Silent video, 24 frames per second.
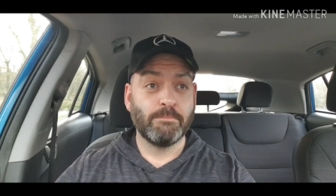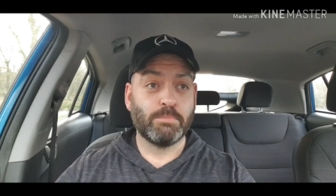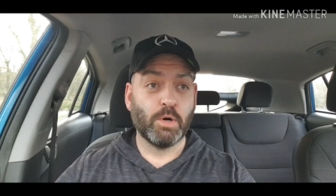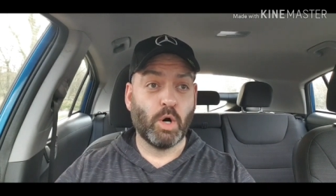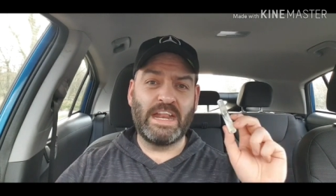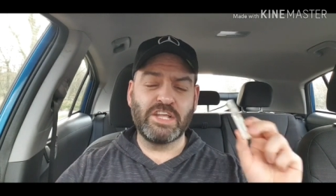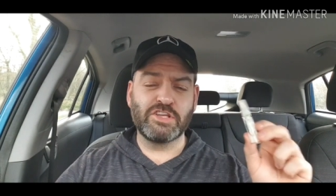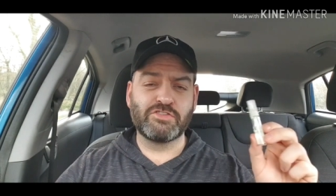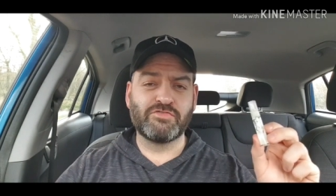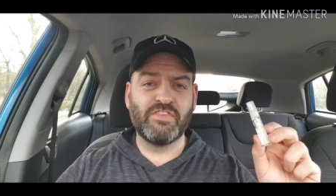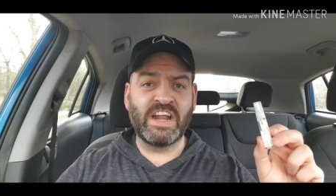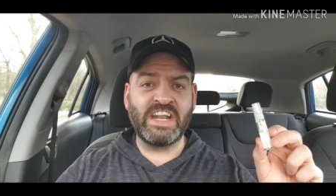
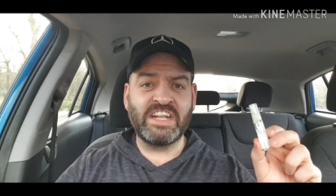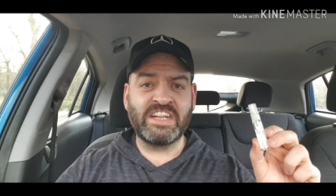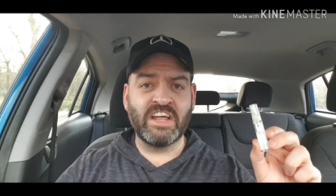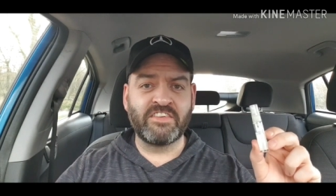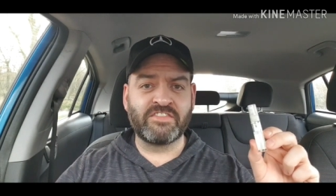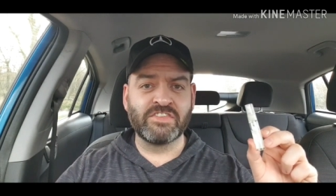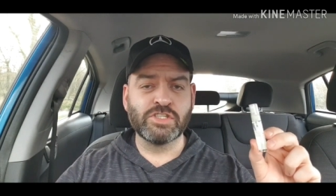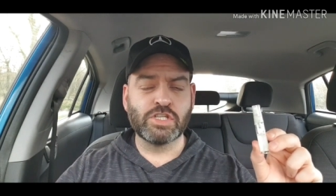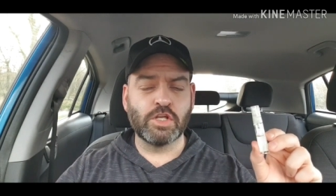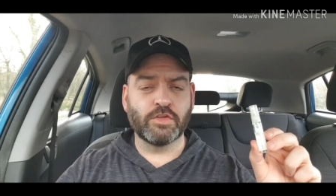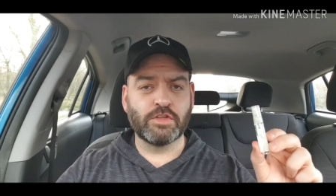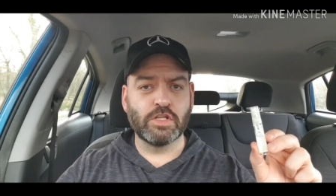It is very
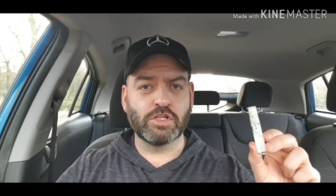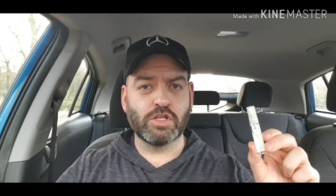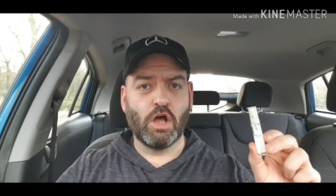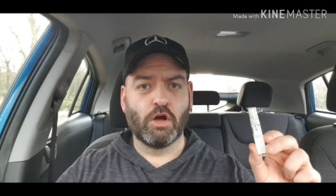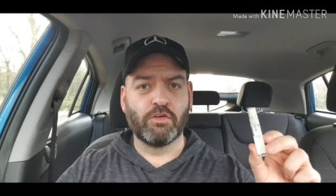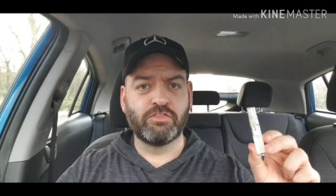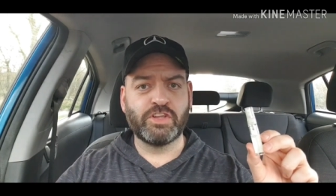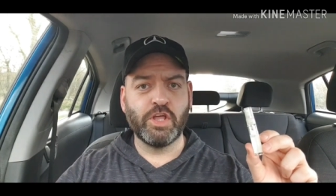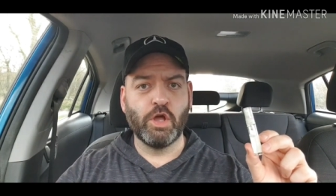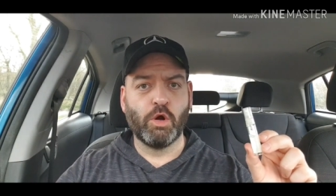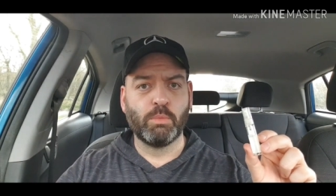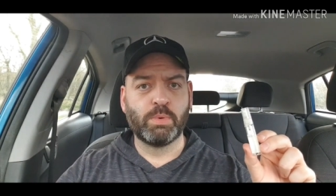different off the,
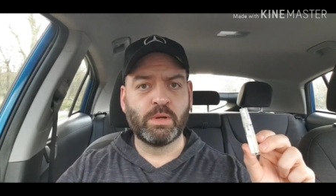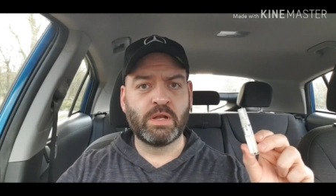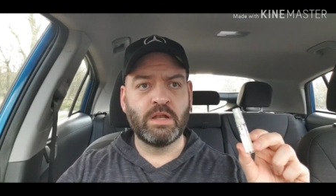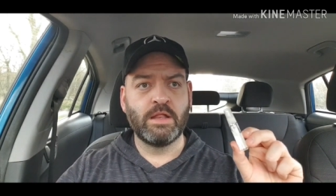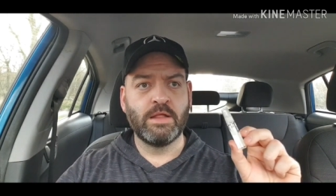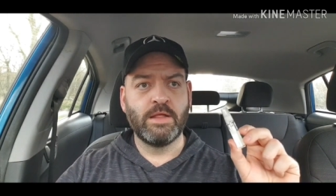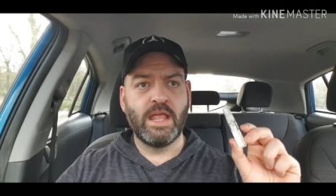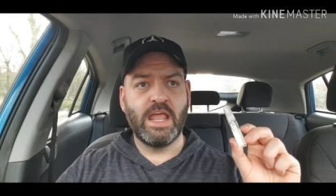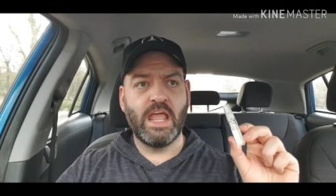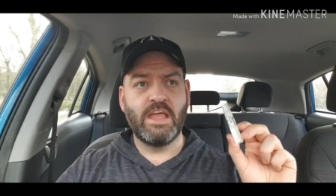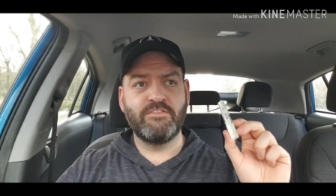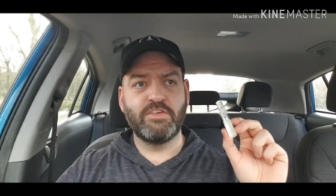off the opening.
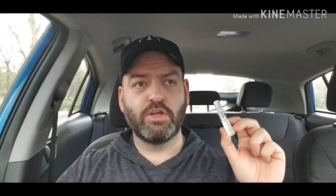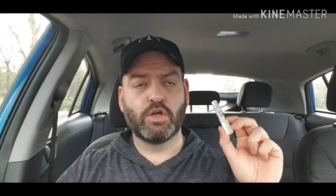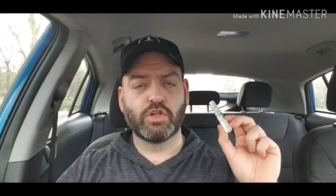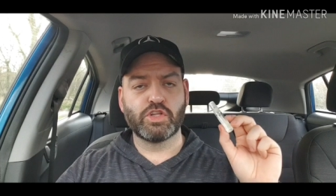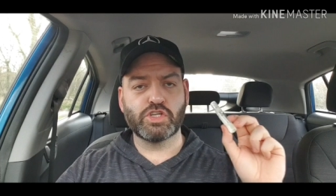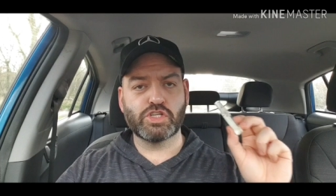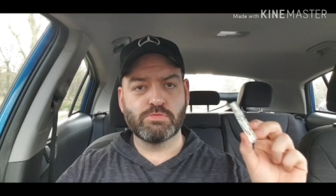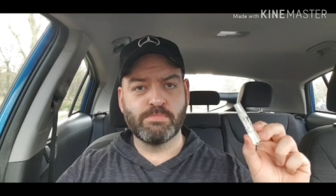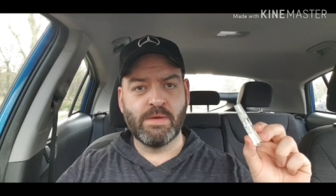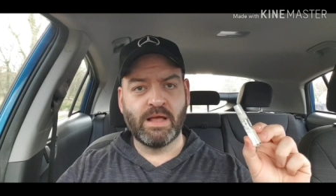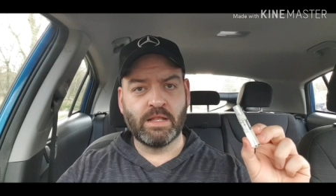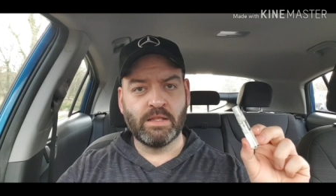If you're
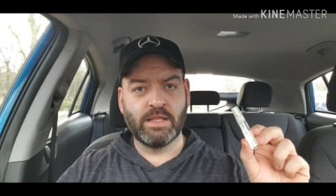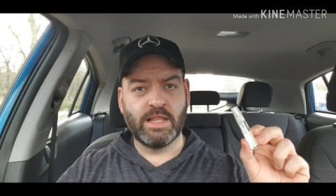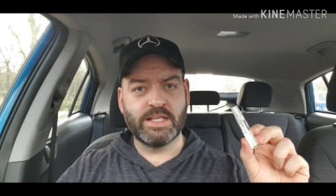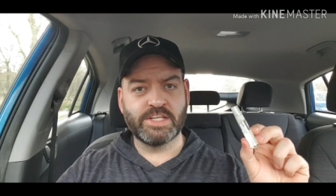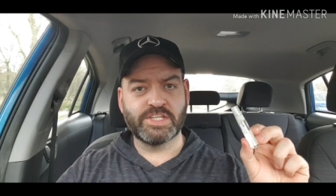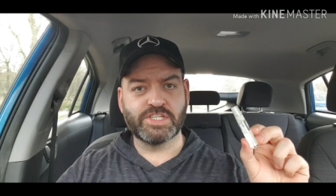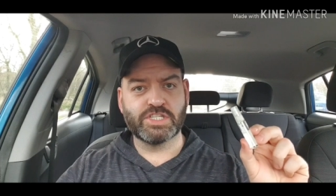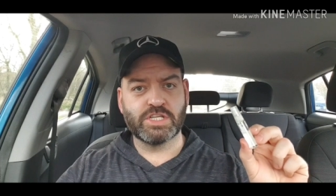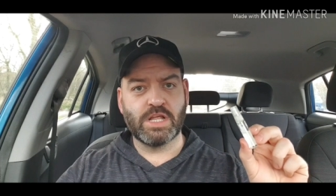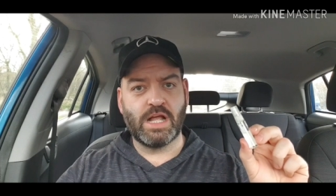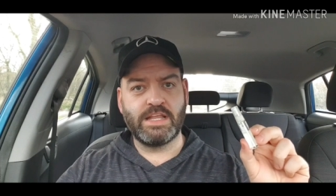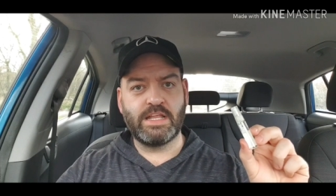going to smell
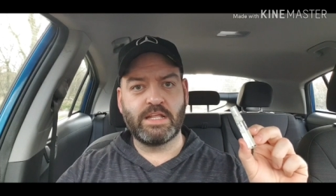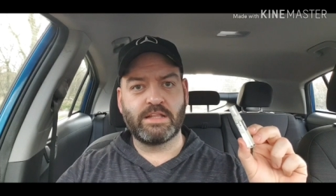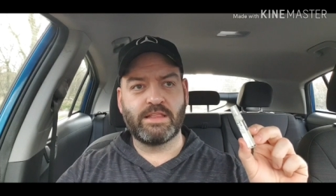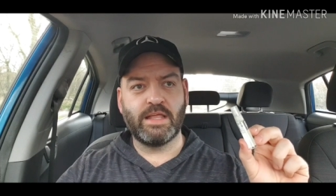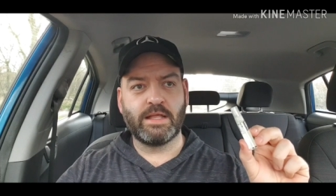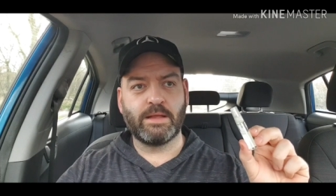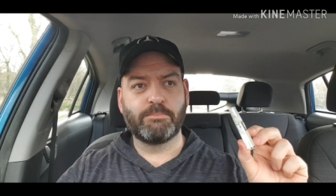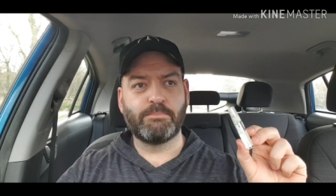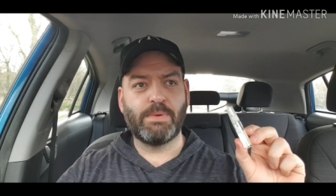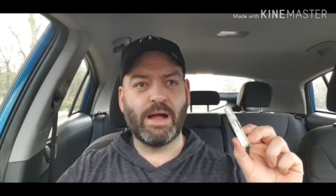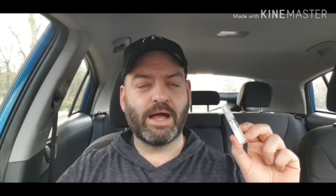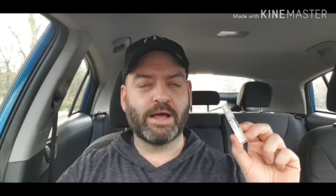this and you
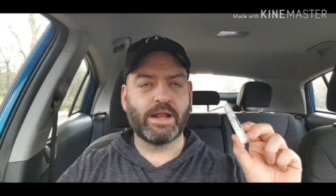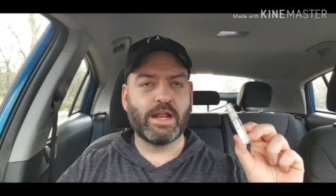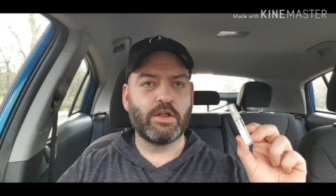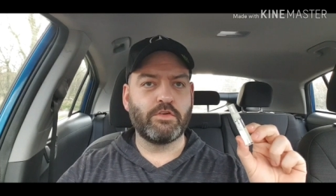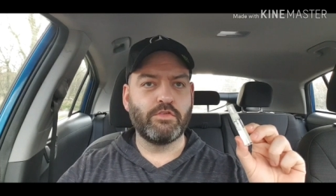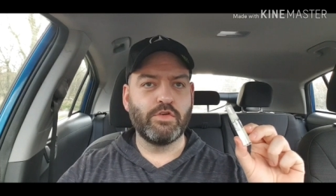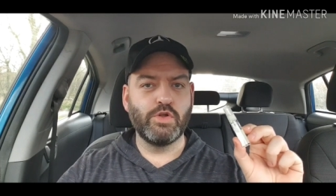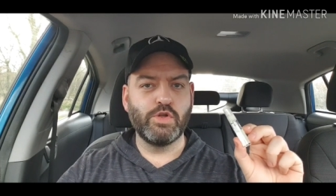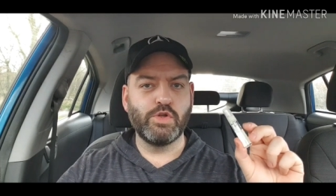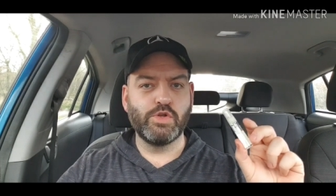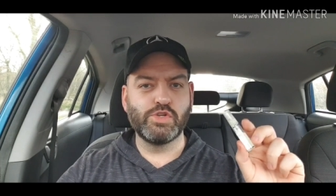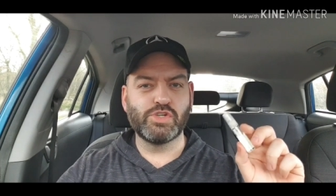think Baccarat
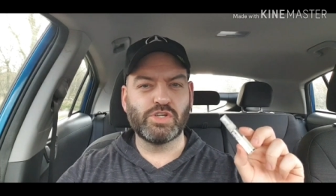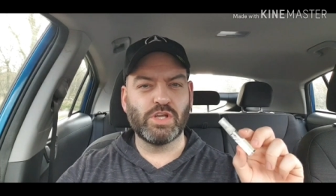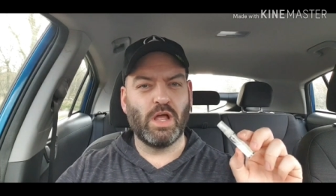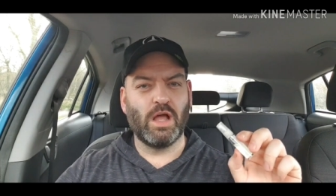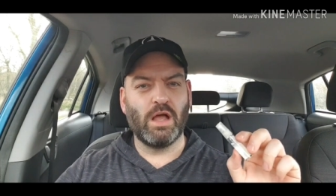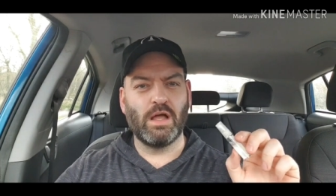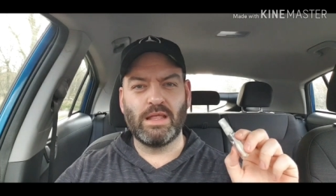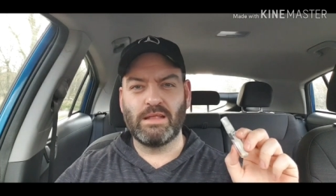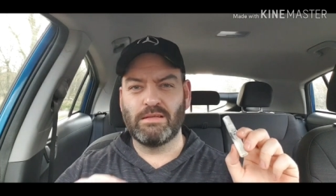Rouge